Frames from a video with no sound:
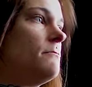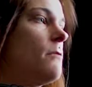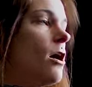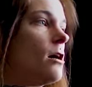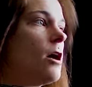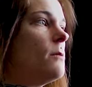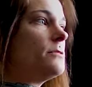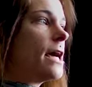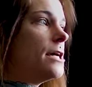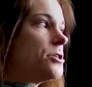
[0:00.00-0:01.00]
heart
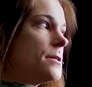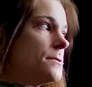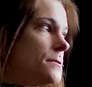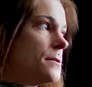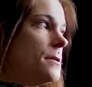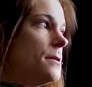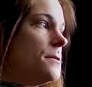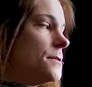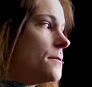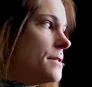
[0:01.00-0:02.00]
complications.
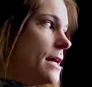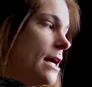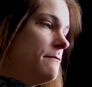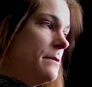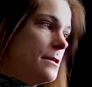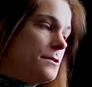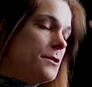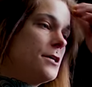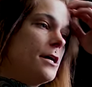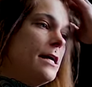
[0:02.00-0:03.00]
So they gave me this
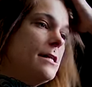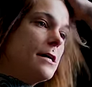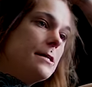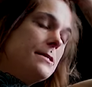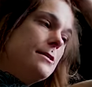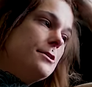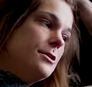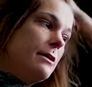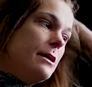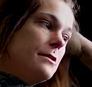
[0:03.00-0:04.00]
attorney that didn't
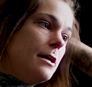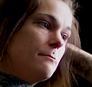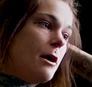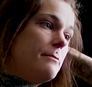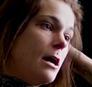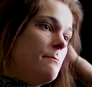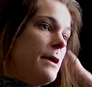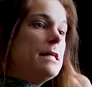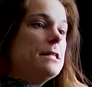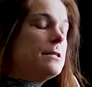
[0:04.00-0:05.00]
do anything, probably got
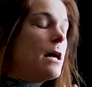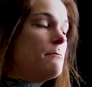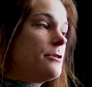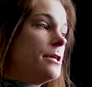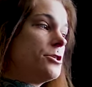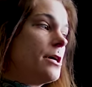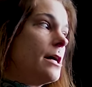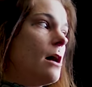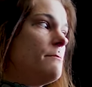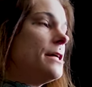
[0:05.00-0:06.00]
paid, I'm pretty sure he
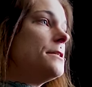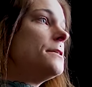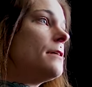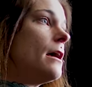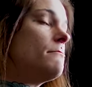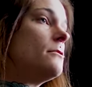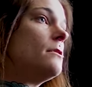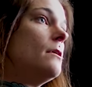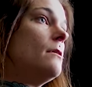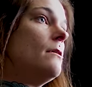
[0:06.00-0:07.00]
got paid the same
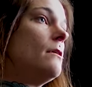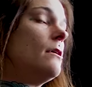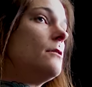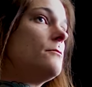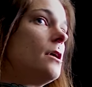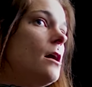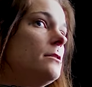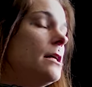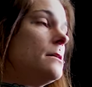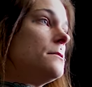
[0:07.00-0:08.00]

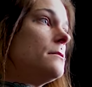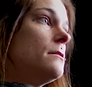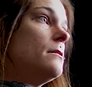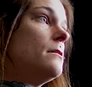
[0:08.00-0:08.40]
regardless.